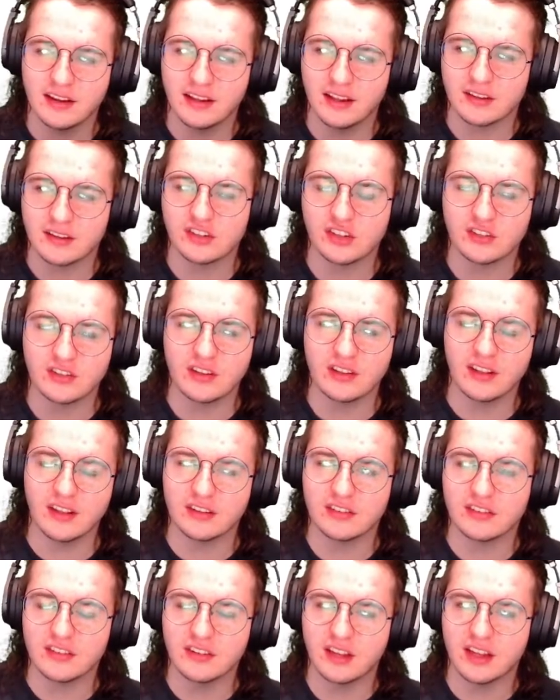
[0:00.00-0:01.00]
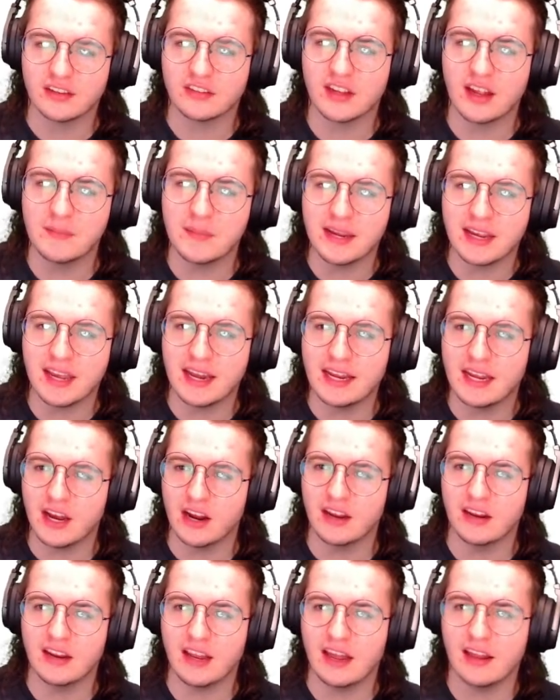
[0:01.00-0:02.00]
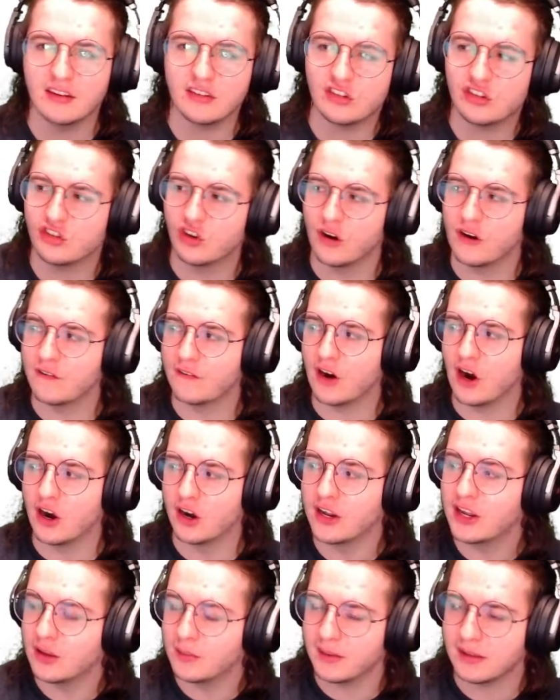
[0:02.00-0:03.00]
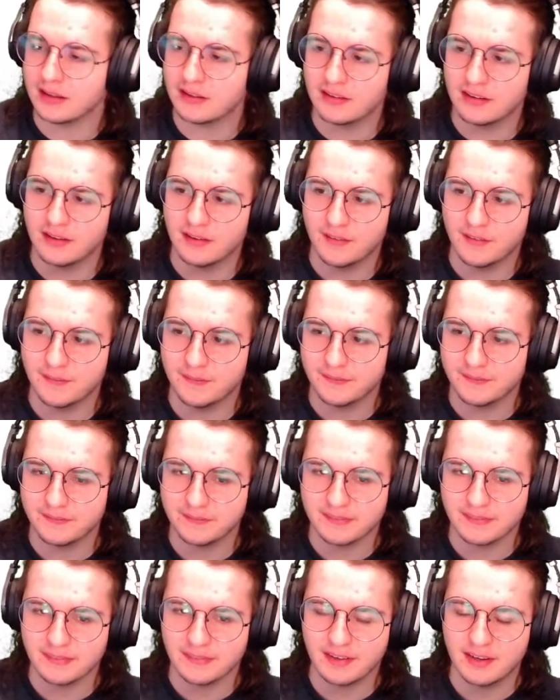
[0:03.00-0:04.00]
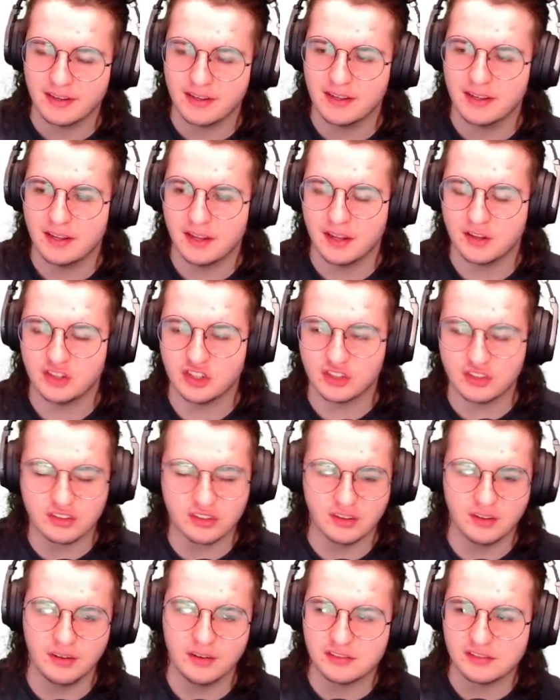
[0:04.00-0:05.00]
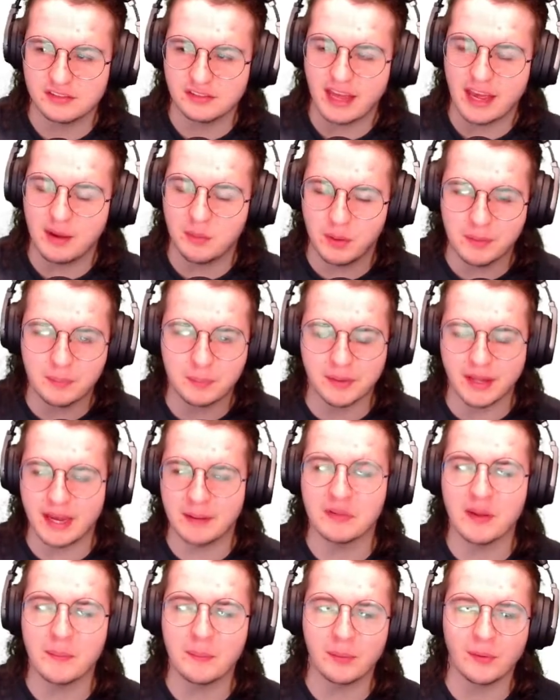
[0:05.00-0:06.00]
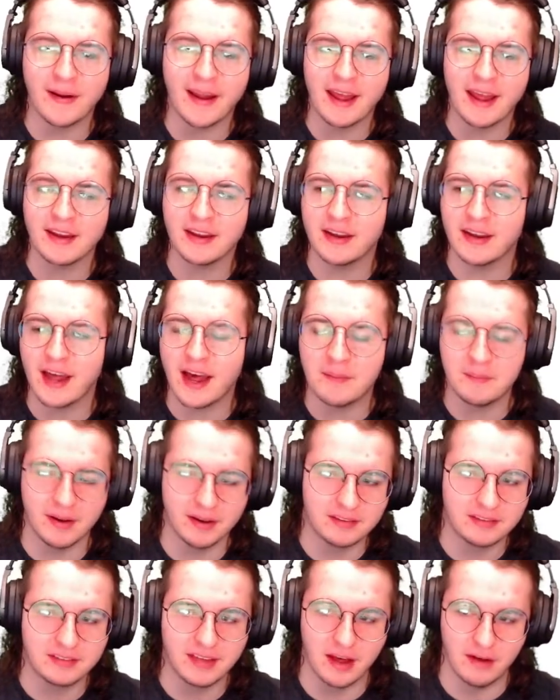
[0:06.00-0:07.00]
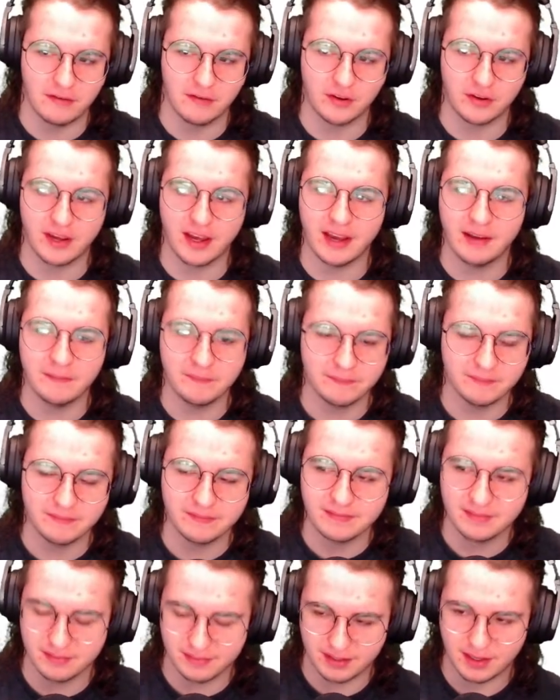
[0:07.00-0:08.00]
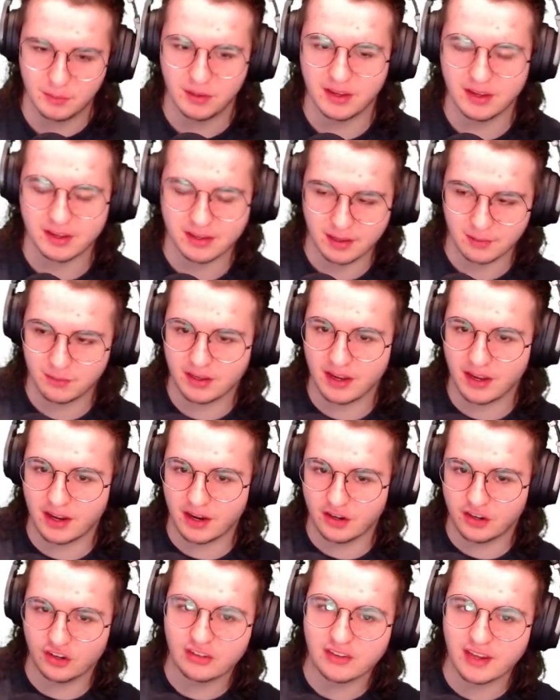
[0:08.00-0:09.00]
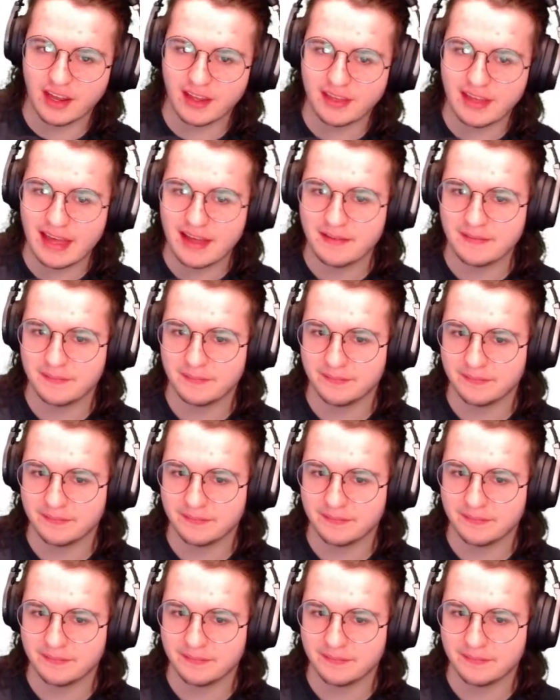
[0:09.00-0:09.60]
Let's not make any sort of argument. Let's just say we blame the brand and not myself. Okay. Can we understand that?